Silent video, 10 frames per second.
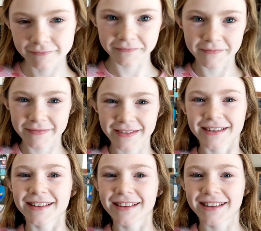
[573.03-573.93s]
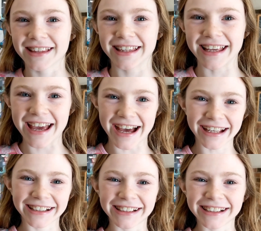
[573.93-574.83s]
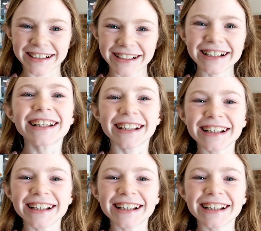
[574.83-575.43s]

Do you think you're gonna like it? Yeah. You do for